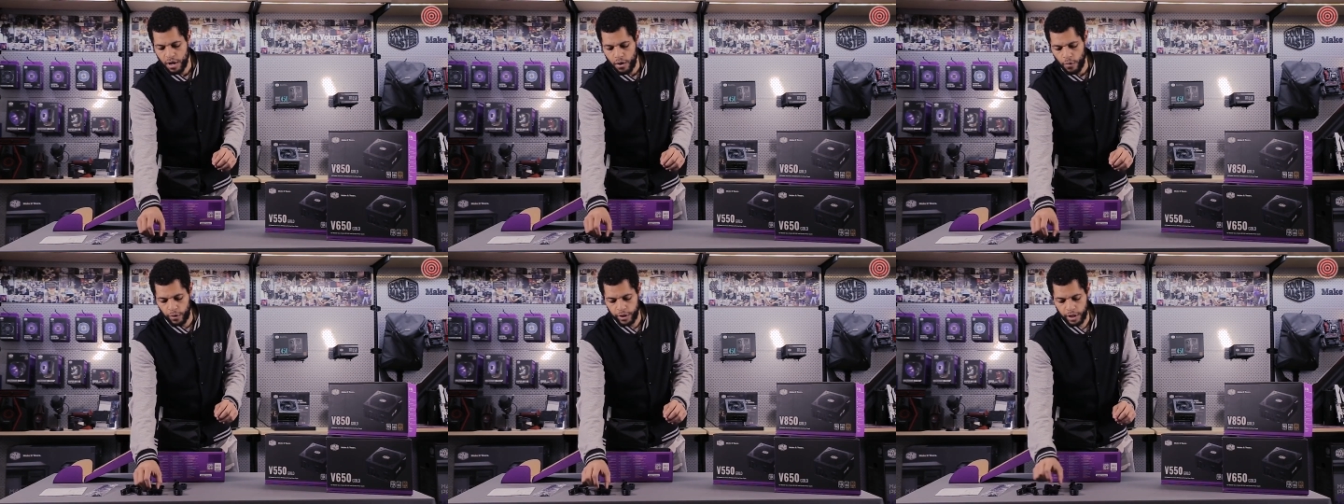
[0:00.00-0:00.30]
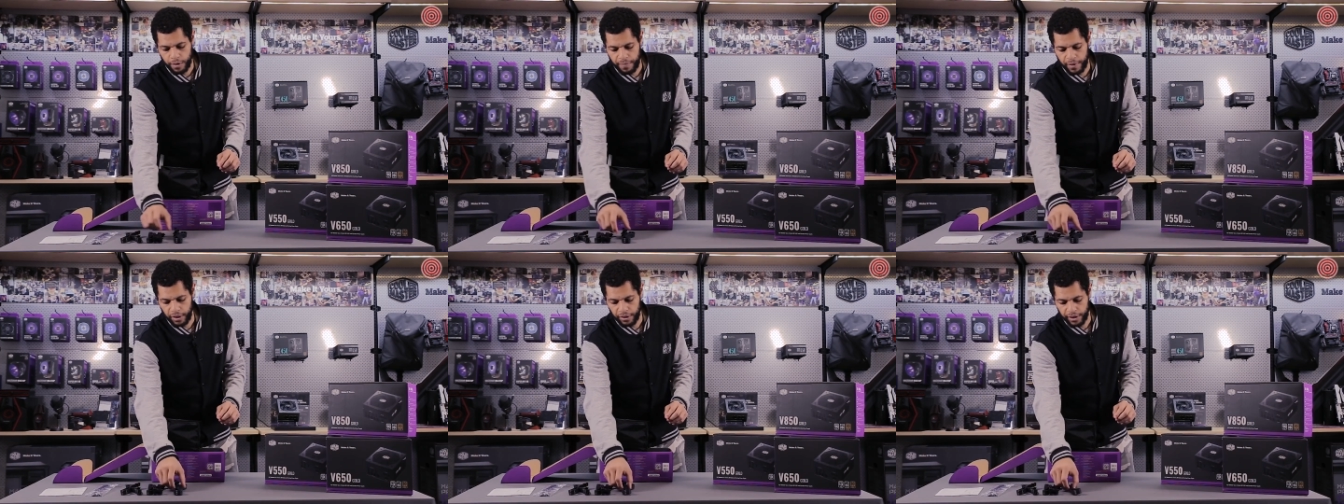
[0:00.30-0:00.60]
when
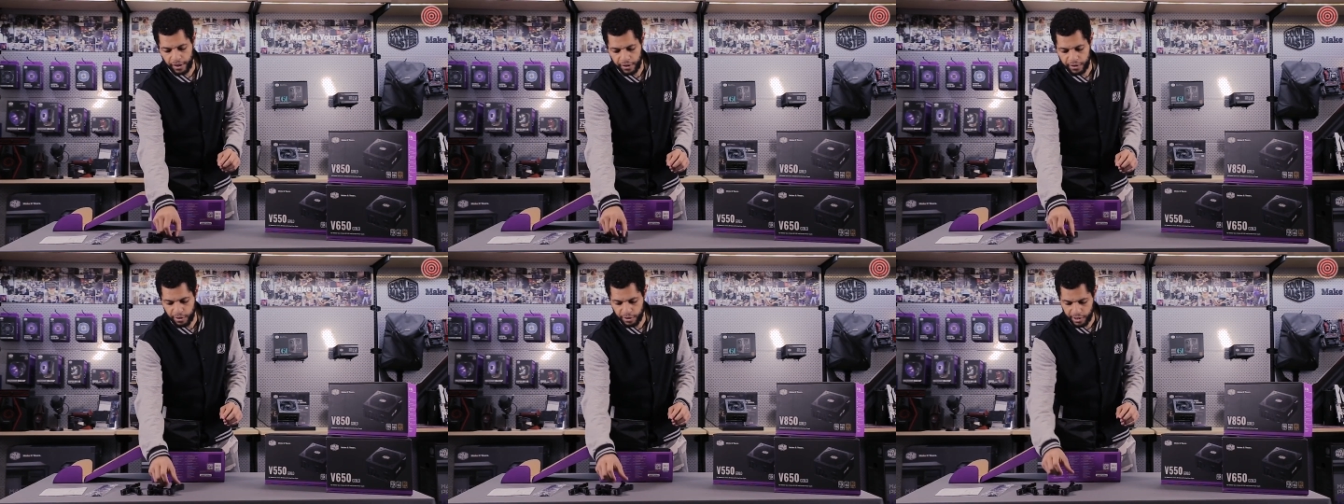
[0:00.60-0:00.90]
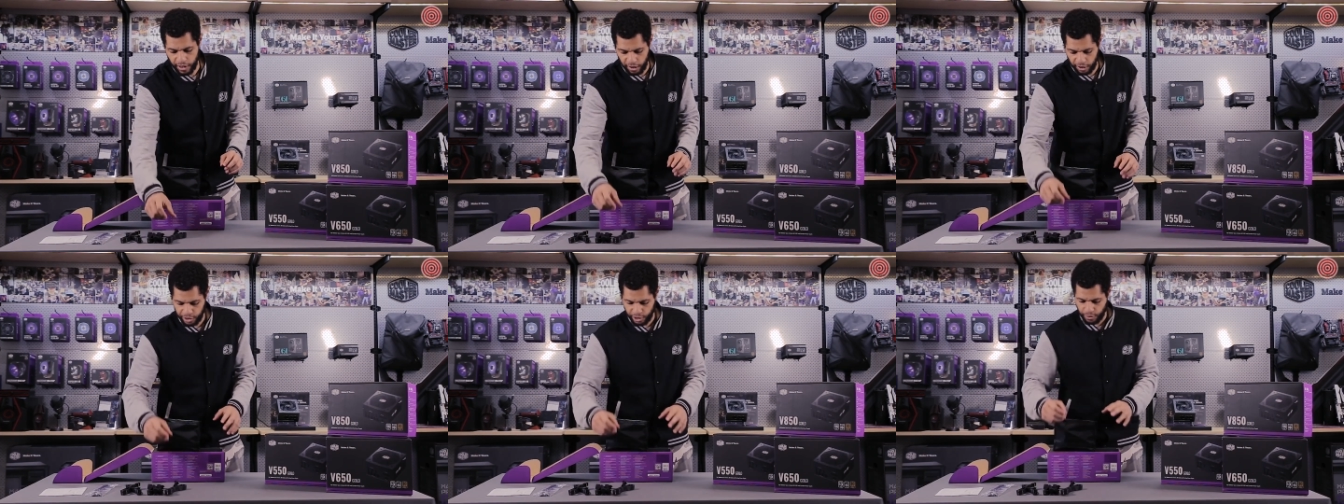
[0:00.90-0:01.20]
you're building, so as
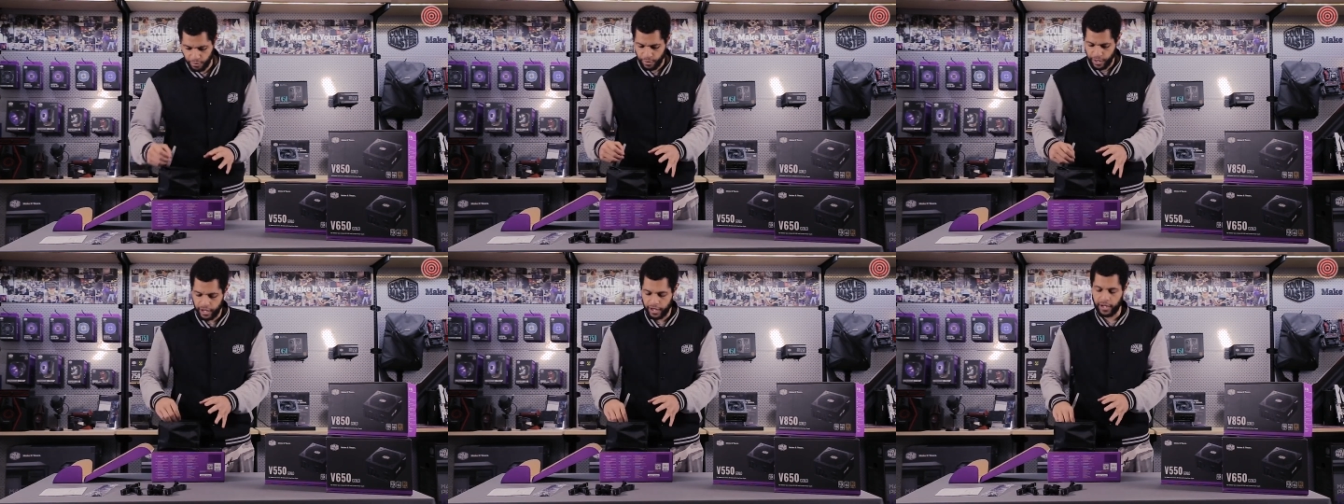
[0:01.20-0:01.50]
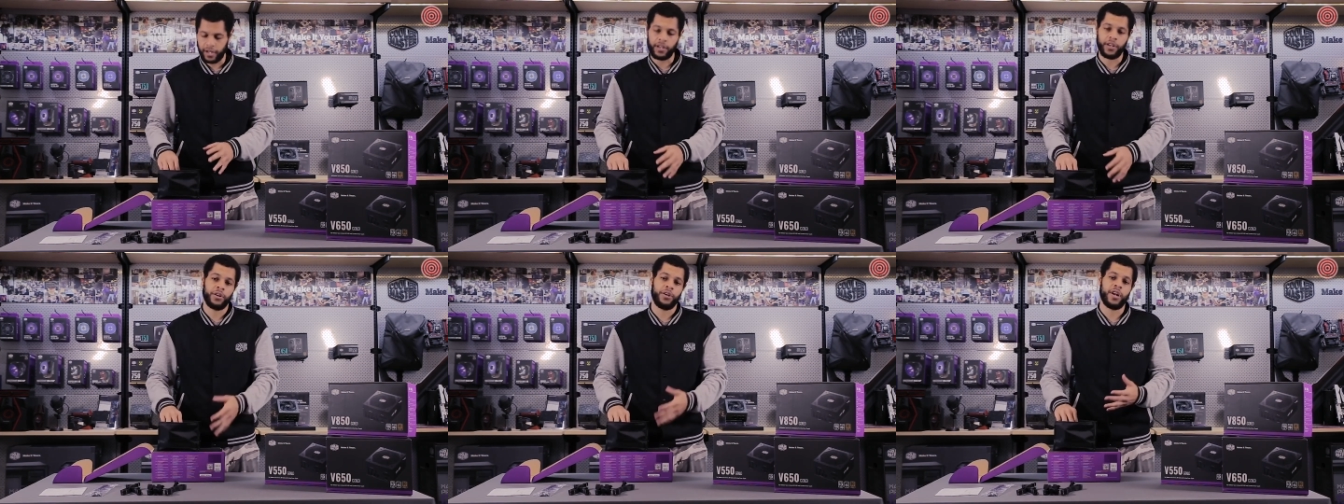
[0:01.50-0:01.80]
long as you're
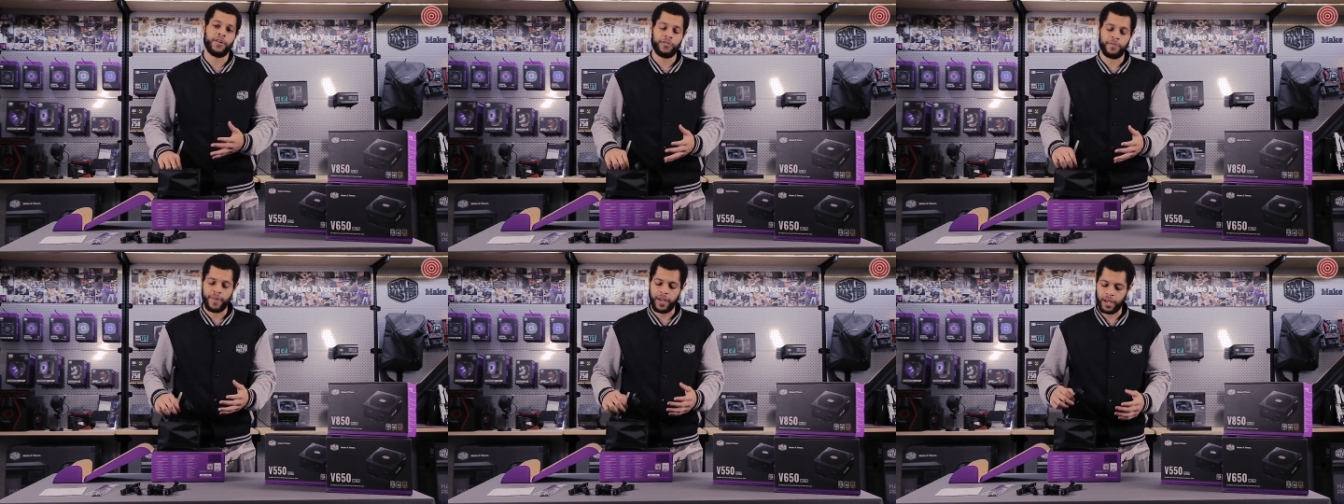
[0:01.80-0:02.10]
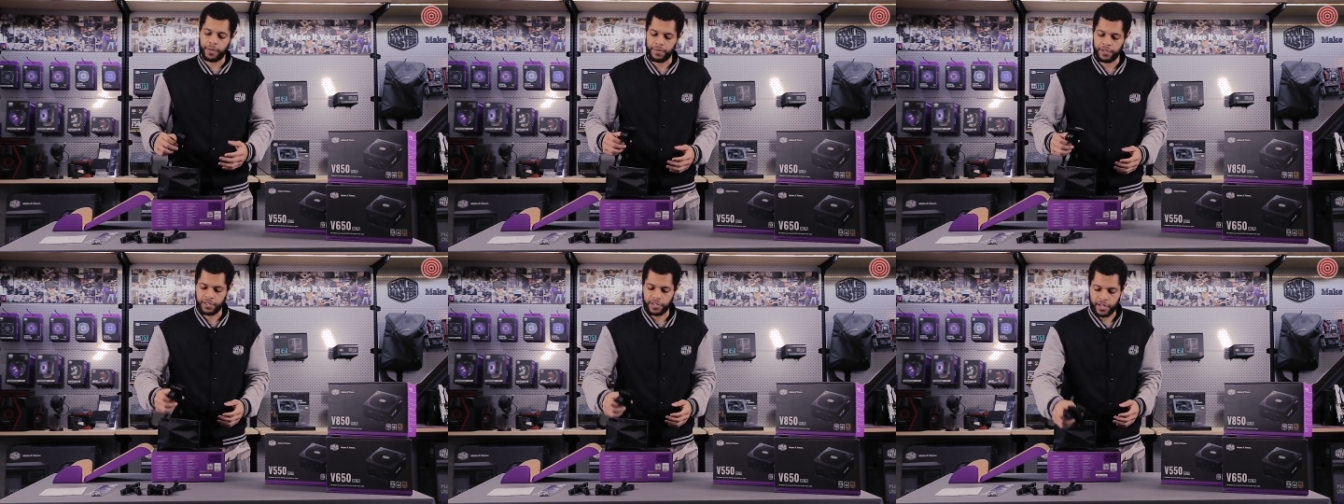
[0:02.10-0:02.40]
reading, you'll never make
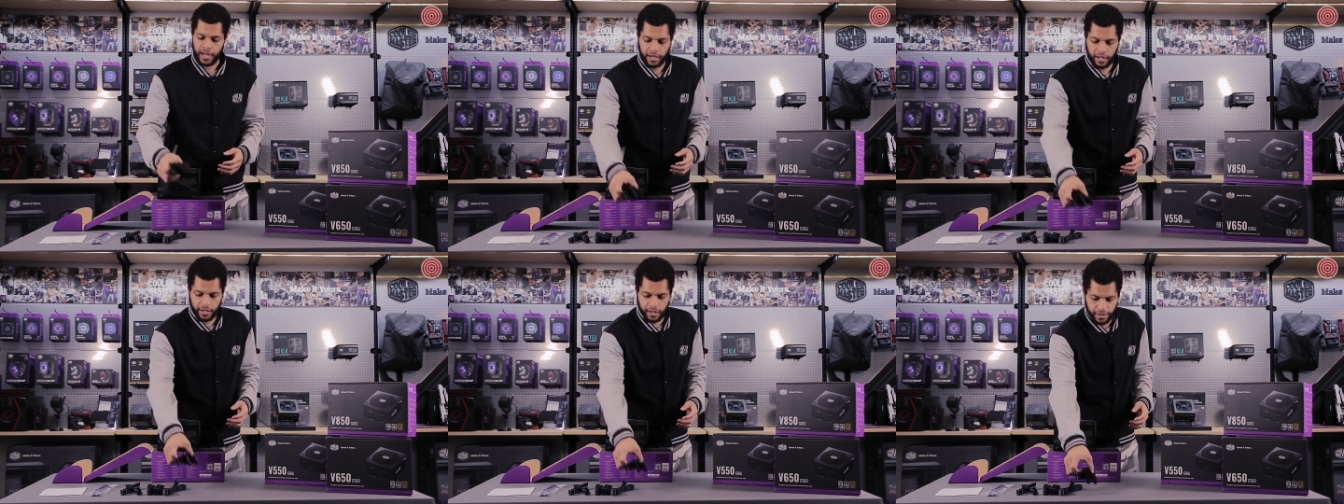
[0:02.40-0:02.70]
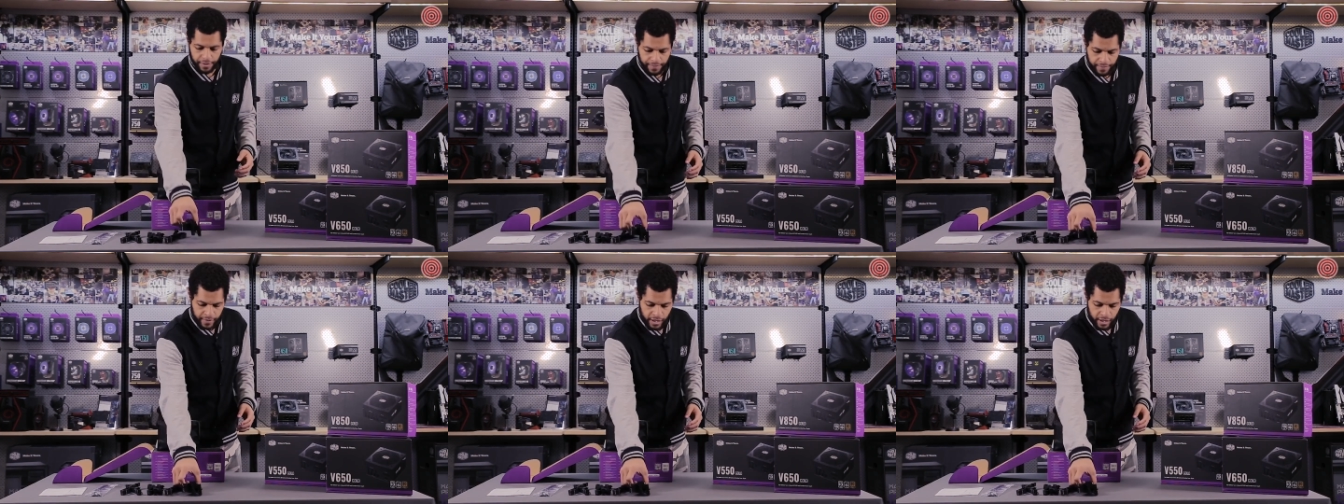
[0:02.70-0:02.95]
a mistake.